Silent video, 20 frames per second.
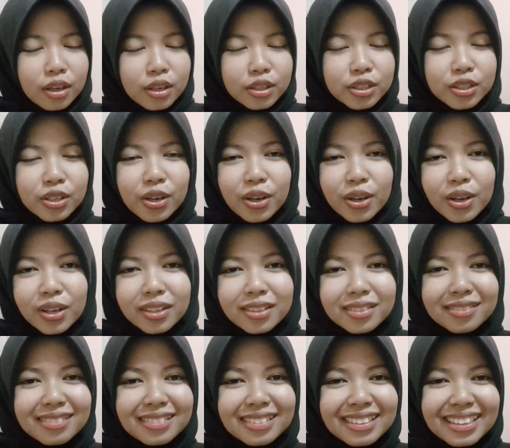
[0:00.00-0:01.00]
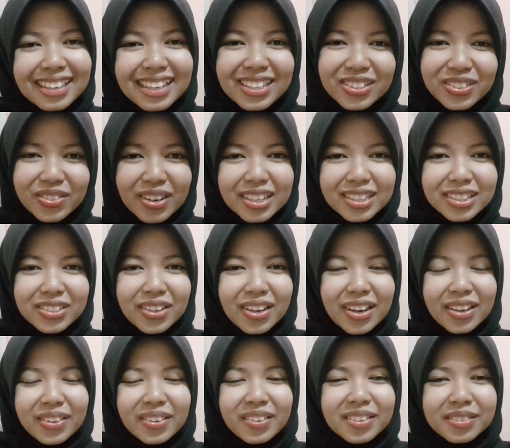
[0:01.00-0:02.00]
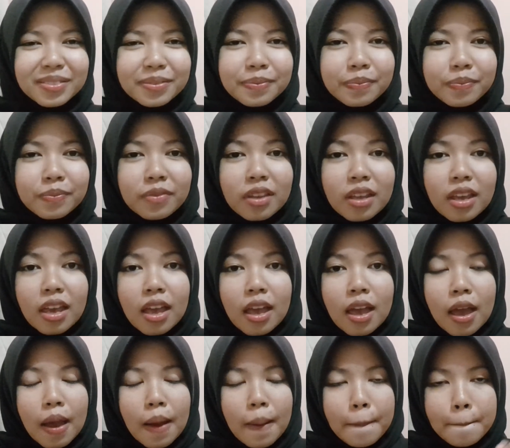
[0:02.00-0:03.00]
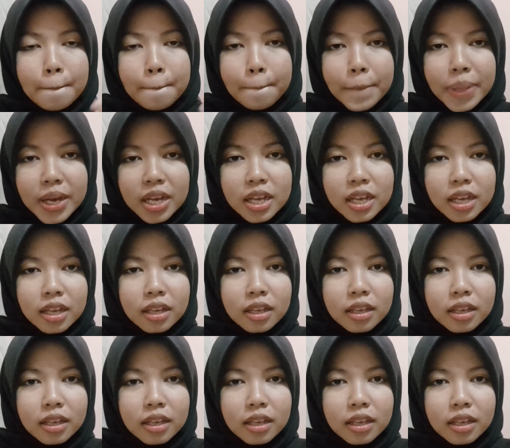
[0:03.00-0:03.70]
So let's write together. P,